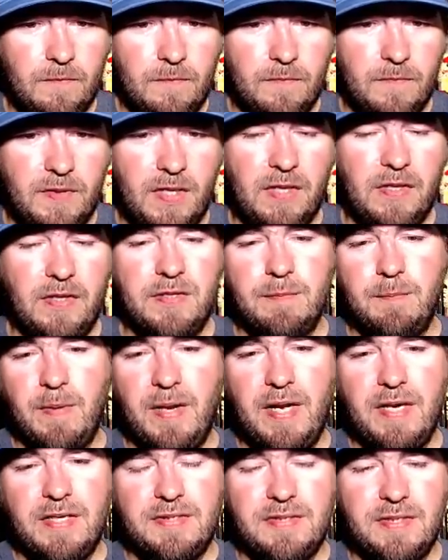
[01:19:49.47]
let the
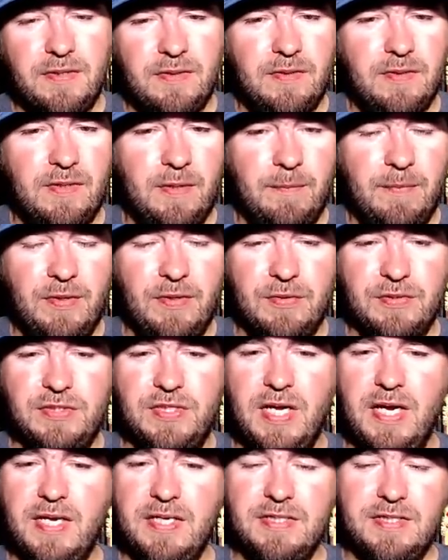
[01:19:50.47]
bass tell you. I mean, there's
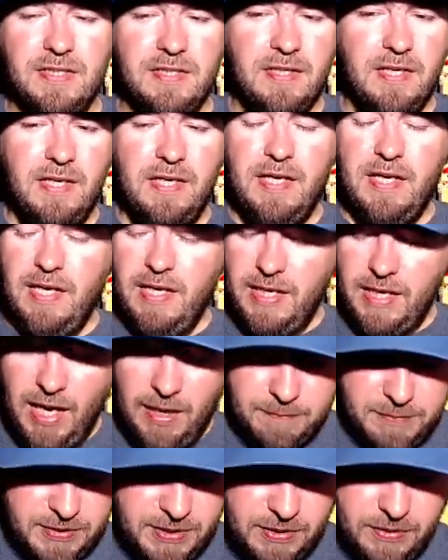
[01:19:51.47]
days that,
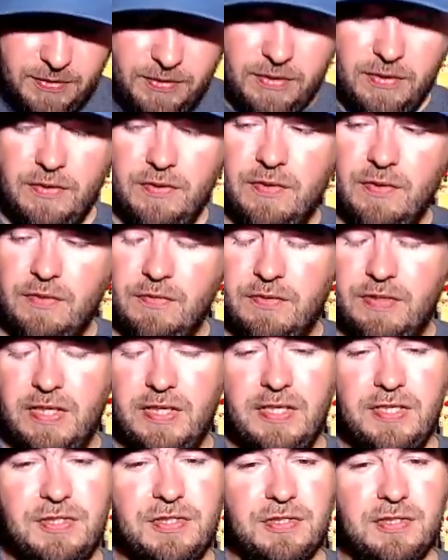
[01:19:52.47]
I'm telling you, the
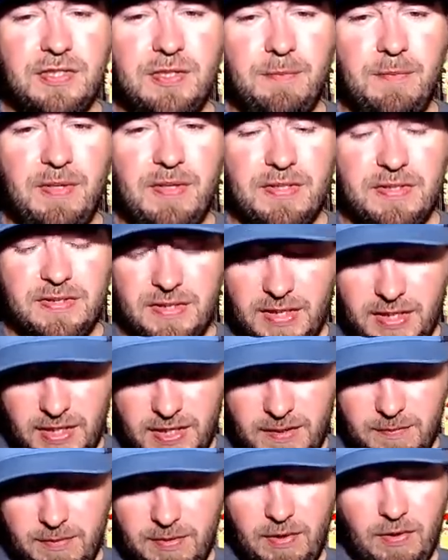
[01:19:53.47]
conditions can be the
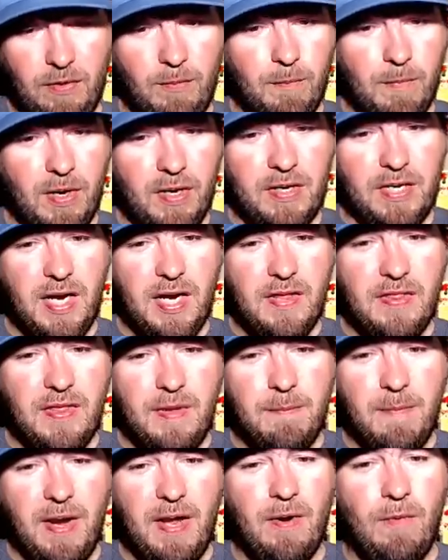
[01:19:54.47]
same, and on a Monday
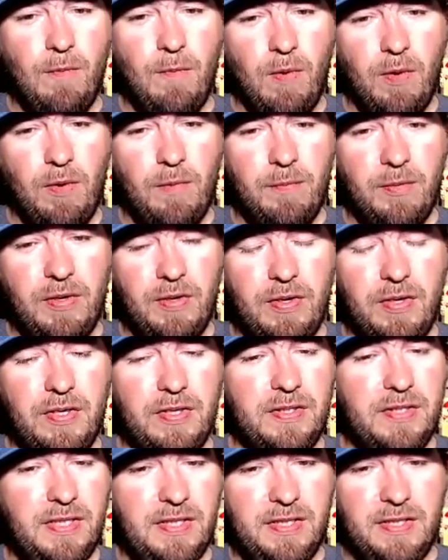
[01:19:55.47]
they bite a worm
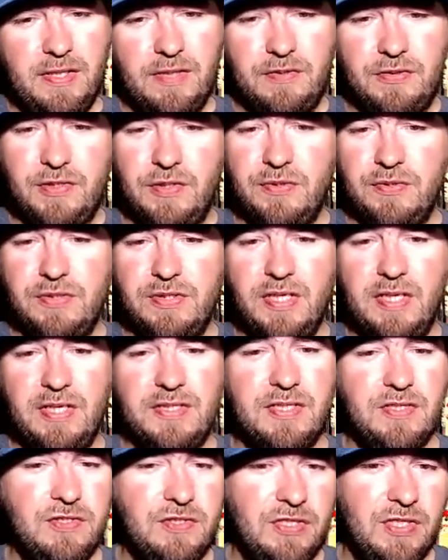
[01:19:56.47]
good, and then on Tuesday
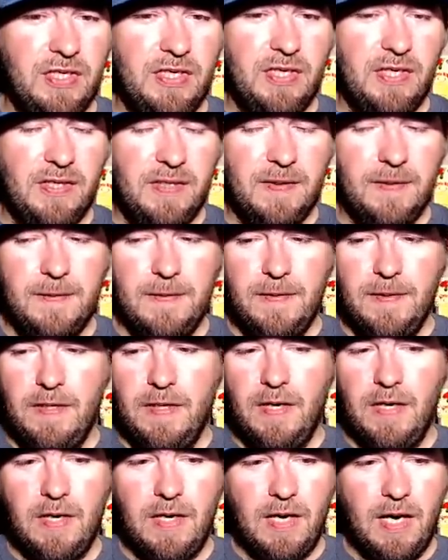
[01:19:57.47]
it's a jig.
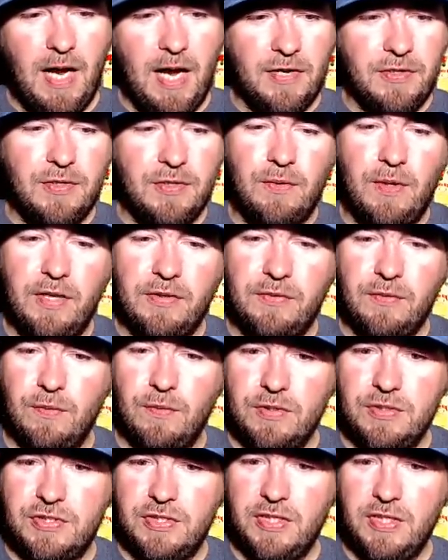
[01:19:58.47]
I do like
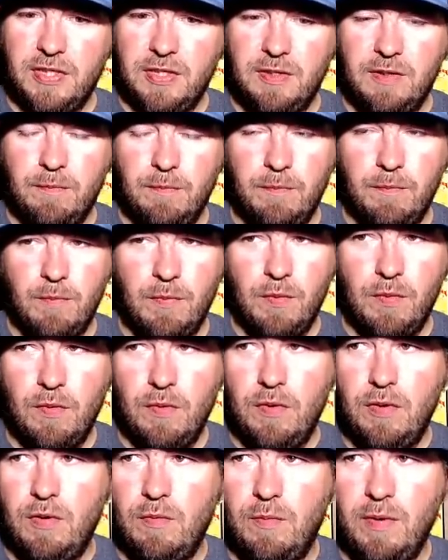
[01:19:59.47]
throwing a jig
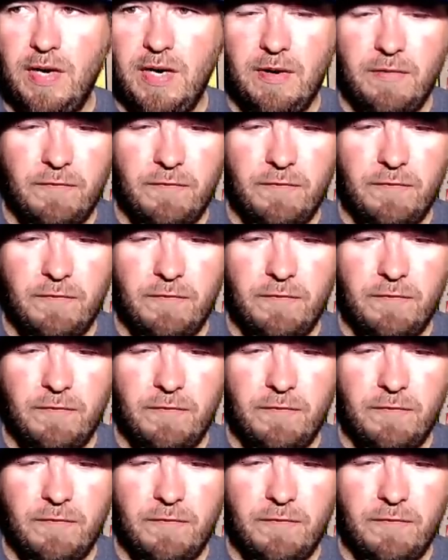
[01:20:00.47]
more around